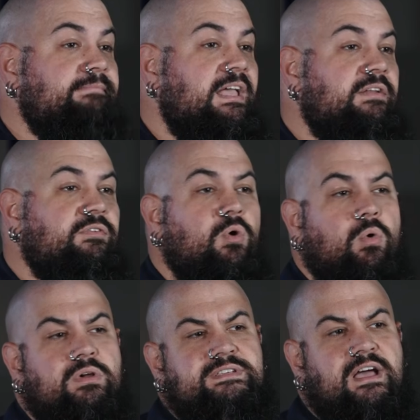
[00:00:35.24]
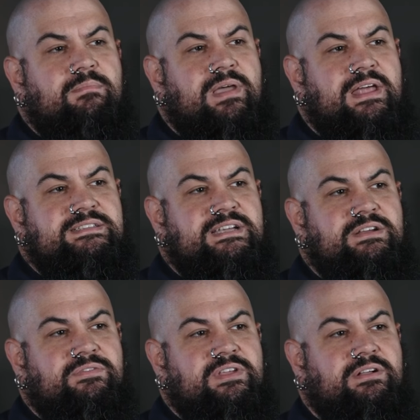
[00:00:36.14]
And if your core has gone bad
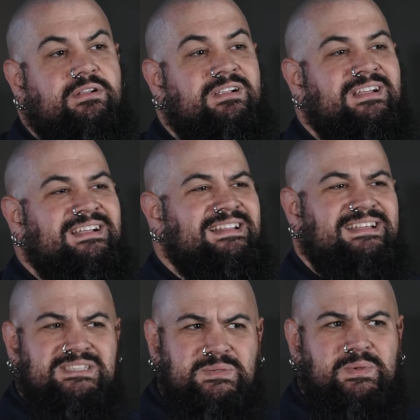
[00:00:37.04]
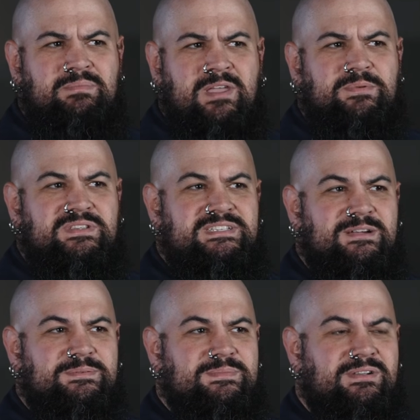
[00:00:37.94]
inside your vehicle, that sweet maple
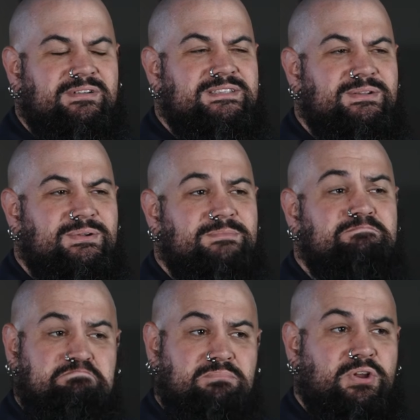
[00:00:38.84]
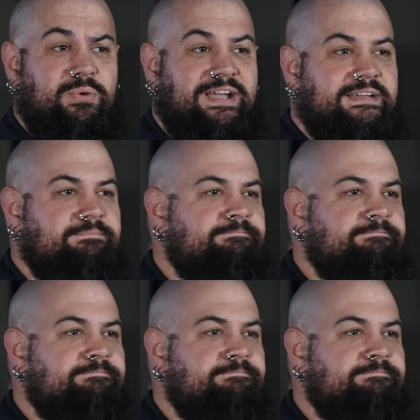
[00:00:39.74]
syrup smell gets old pretty quick.